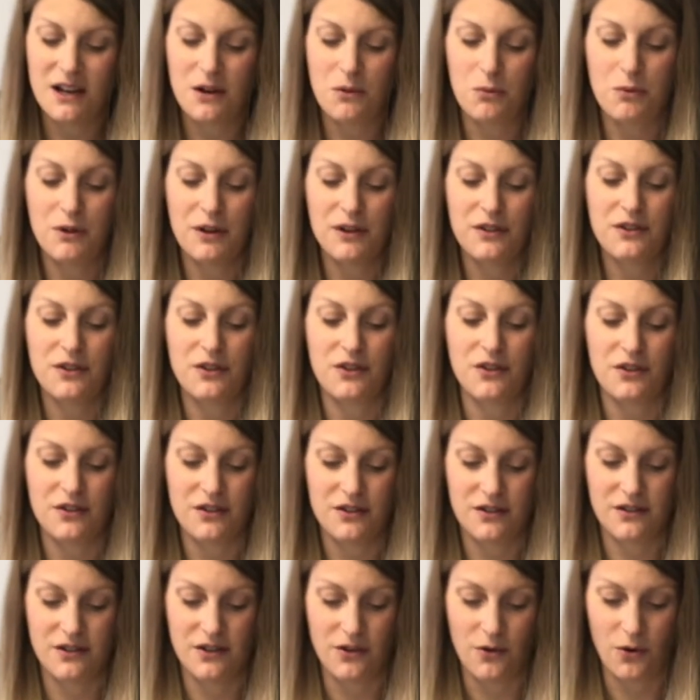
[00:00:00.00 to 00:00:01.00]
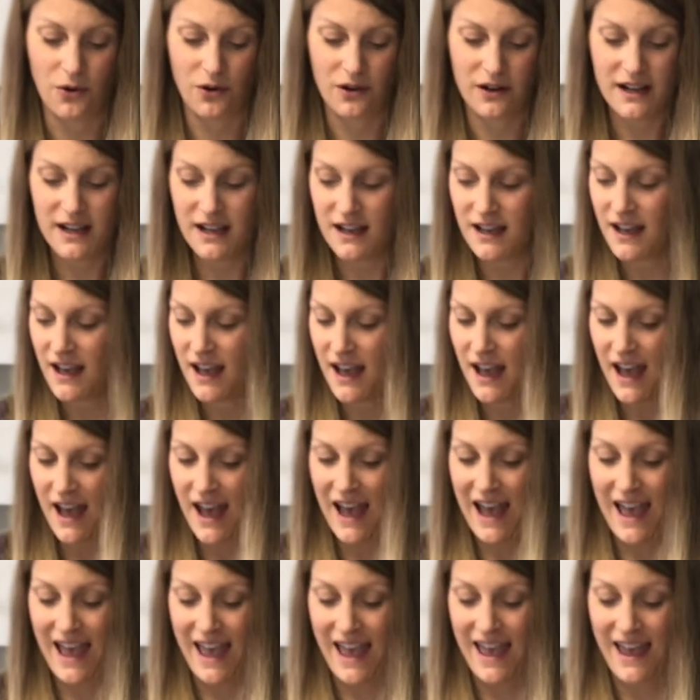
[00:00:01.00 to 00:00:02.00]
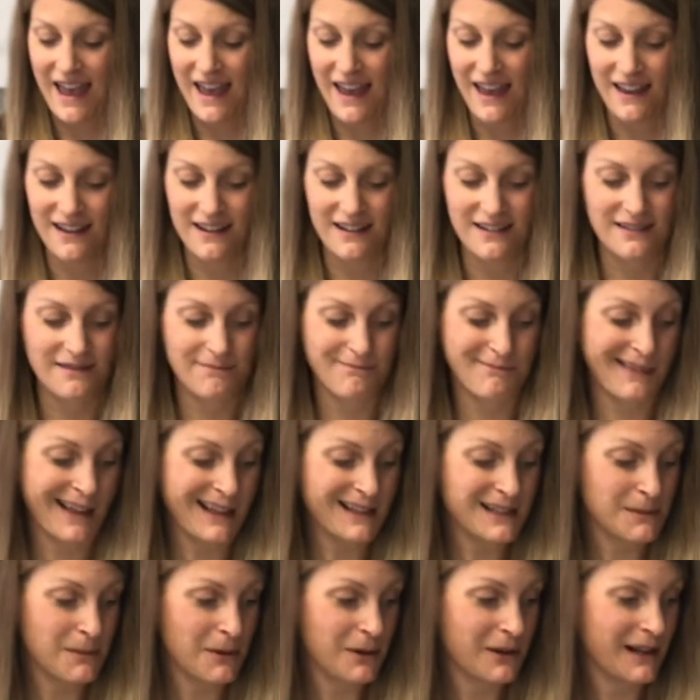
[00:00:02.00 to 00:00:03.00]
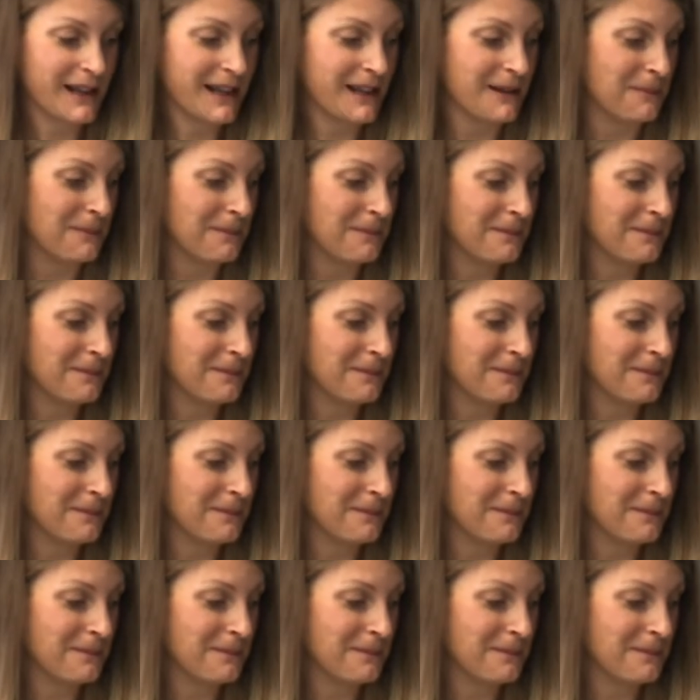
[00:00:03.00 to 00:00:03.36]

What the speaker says: with your nori, and that's about it.